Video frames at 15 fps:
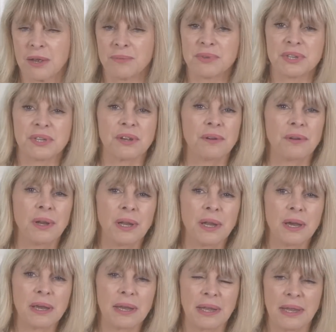I'm so
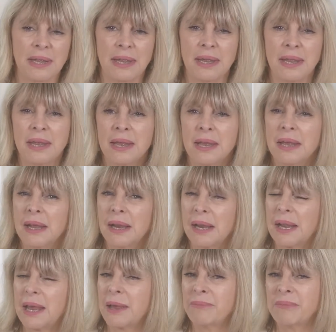lucky.
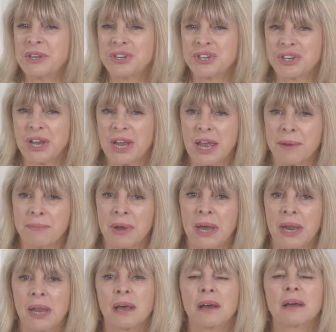Let me share
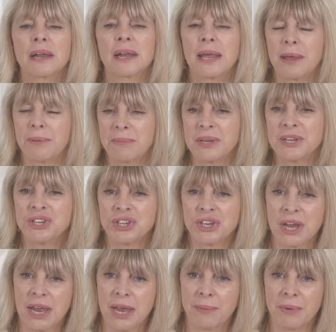my luck, let me
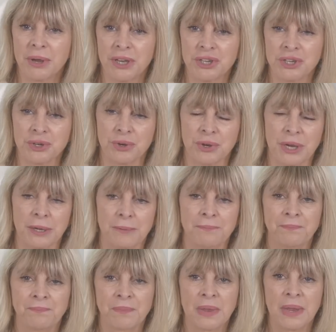share my joy.
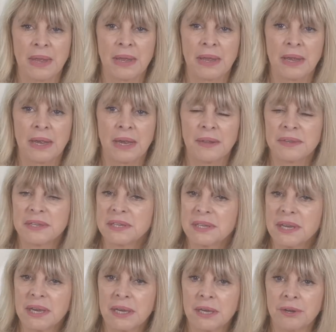And the
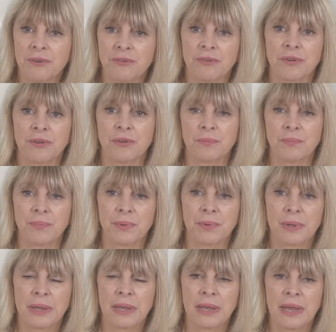second group
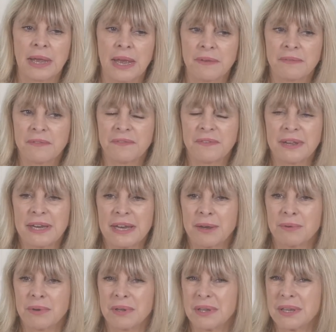have a
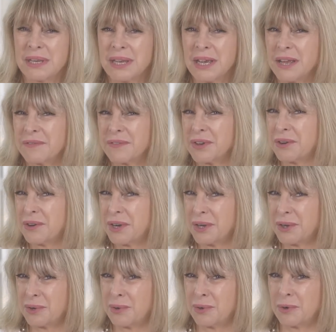feeling, well, yeah, I've got
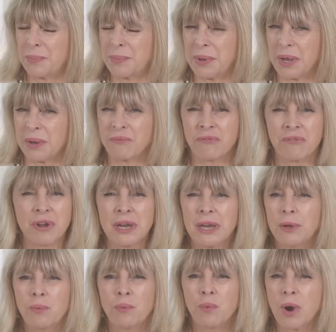it all, but I'm
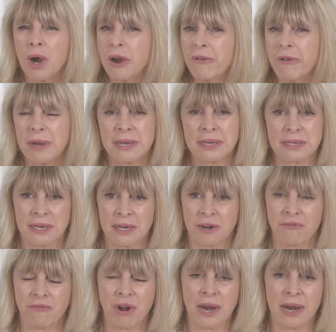really worried it's
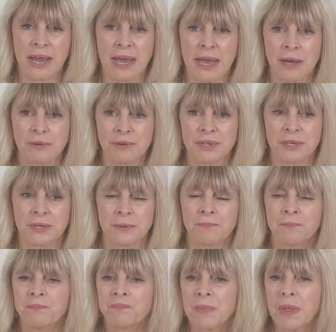gonna run out, and
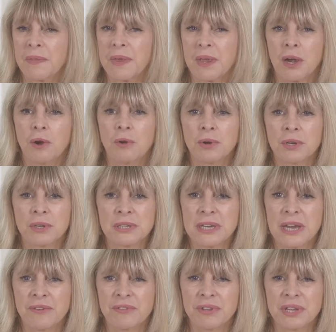they hold on
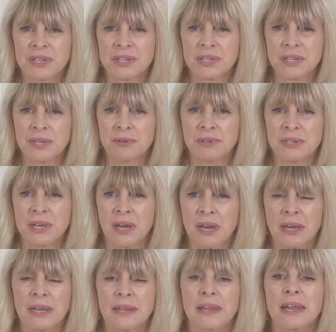to everything so
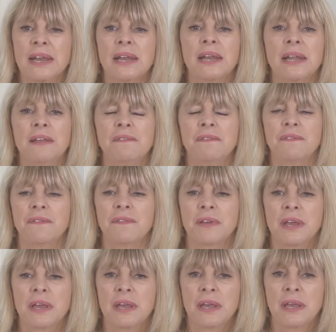tightly. They live
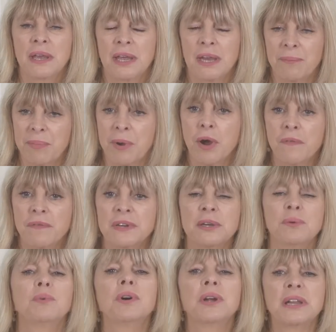in
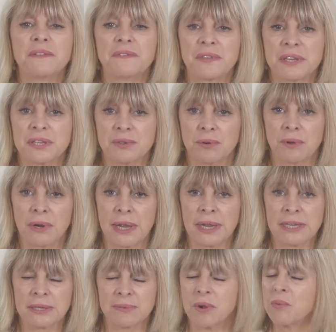poverty. What if this all
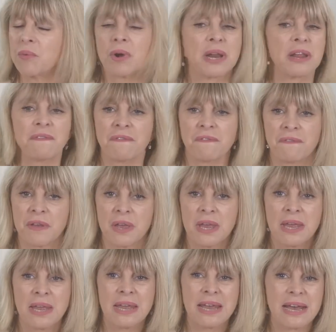ends tomorrow? What if
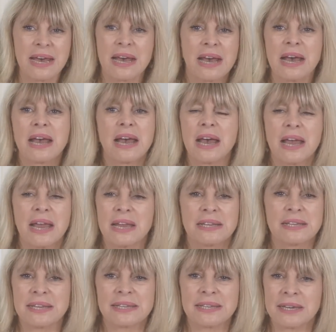
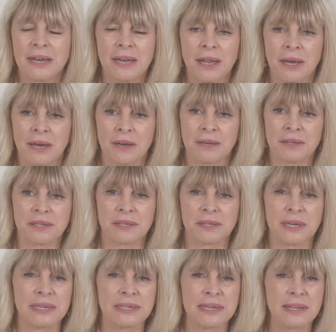it doesn't
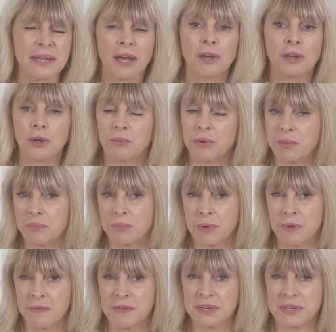last? I see that a lot with
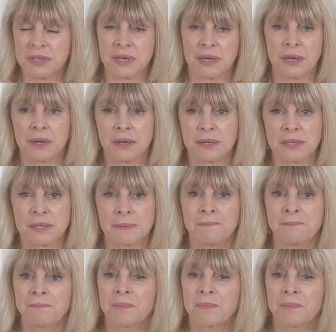movie stars